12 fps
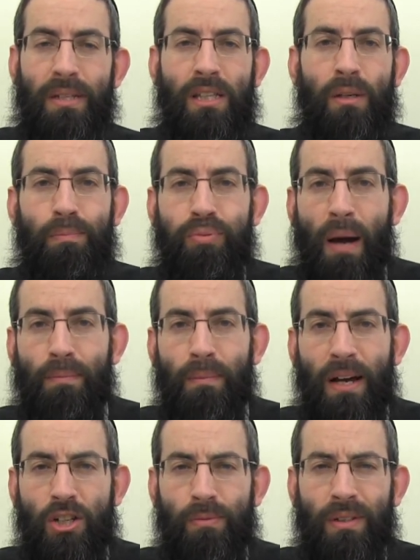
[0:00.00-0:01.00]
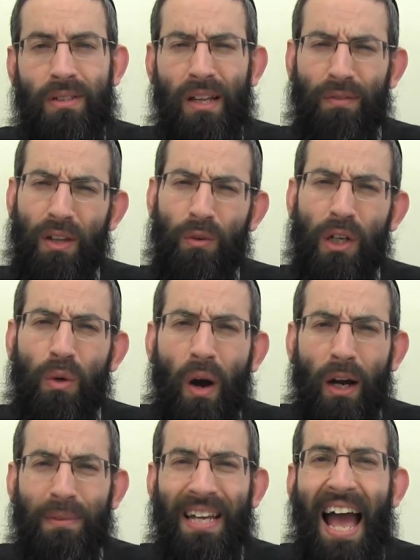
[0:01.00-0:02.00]
the proper measurement, so therefore they
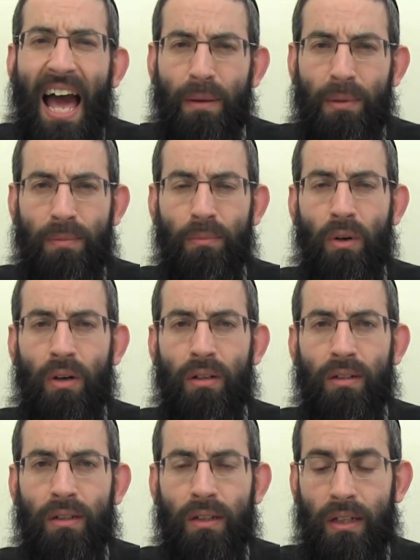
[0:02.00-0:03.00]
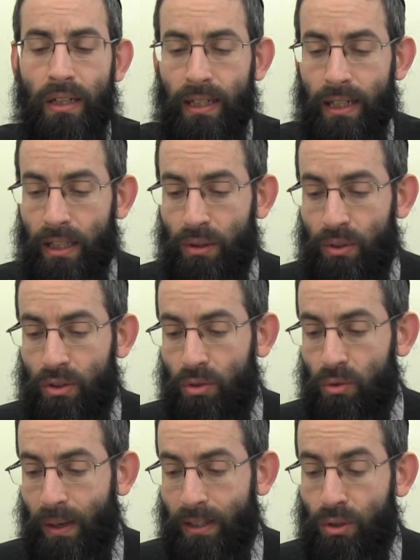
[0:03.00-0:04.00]
require him to add a bit more, either
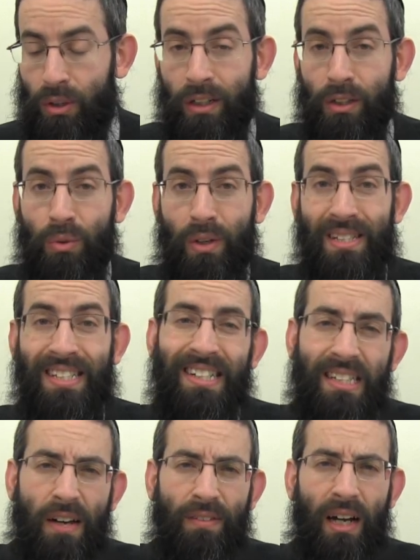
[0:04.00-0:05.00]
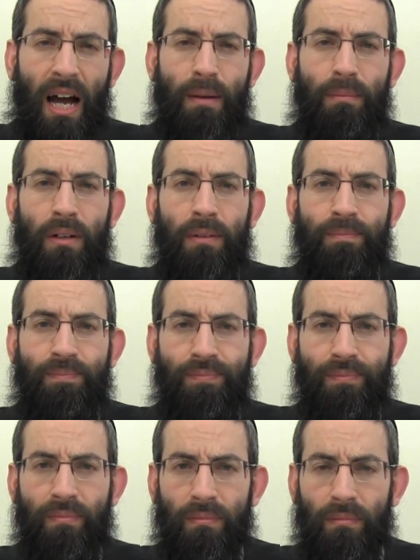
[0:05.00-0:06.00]
to turn it into a 6 tefach amma,
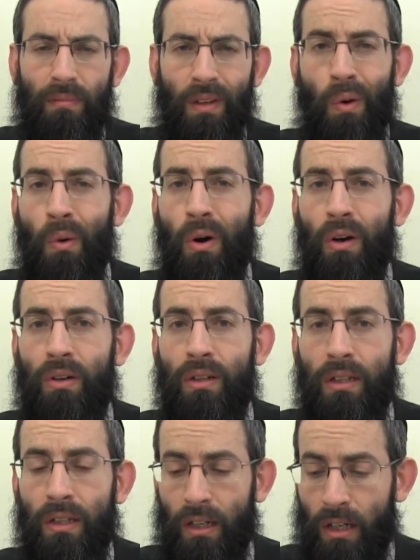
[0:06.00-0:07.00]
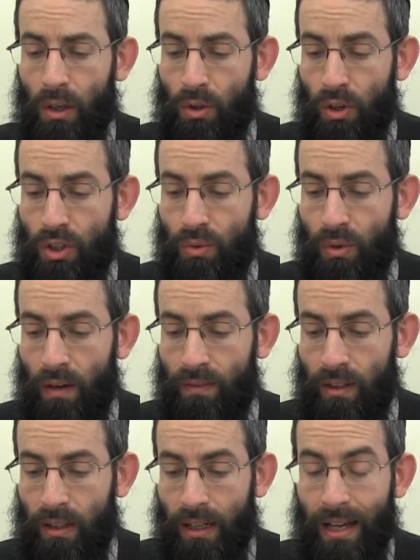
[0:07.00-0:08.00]
or, according to
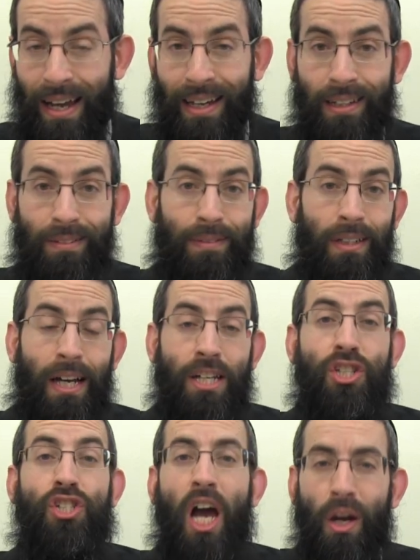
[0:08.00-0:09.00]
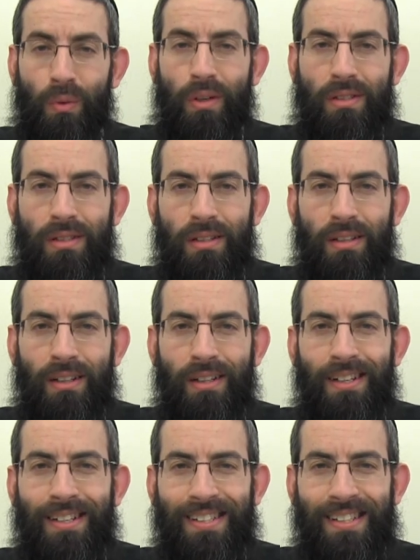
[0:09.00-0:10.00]
Rava, a generous
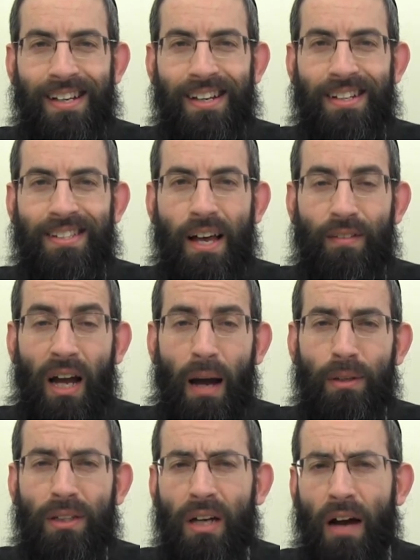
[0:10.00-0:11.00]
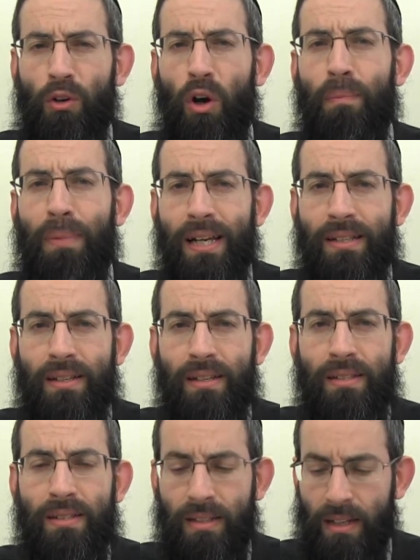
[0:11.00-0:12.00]
6 tefach amma to cover all
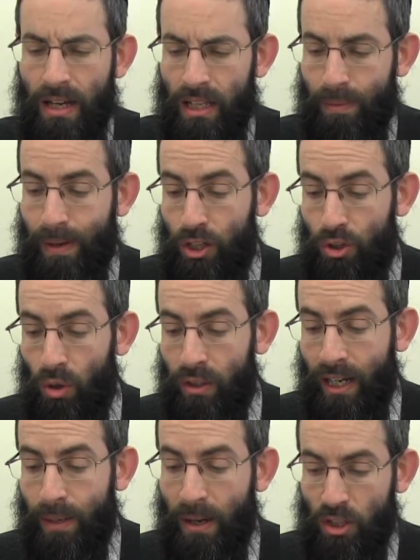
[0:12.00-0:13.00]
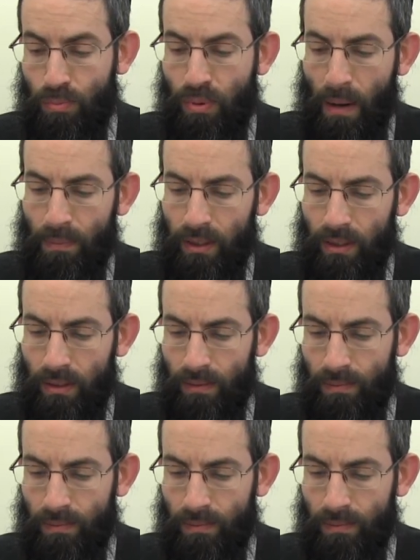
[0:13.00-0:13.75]
bases, to make sure that he measured properly.